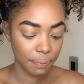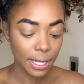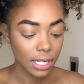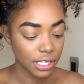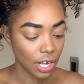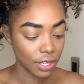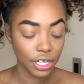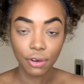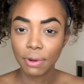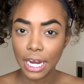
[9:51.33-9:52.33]
build
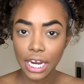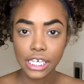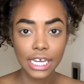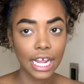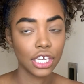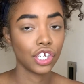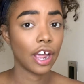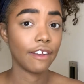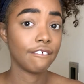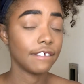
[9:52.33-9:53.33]
on their range and
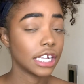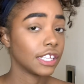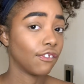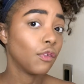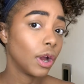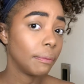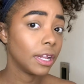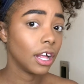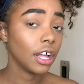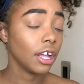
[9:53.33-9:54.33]
try to fix the
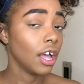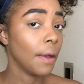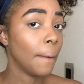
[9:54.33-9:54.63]
formula.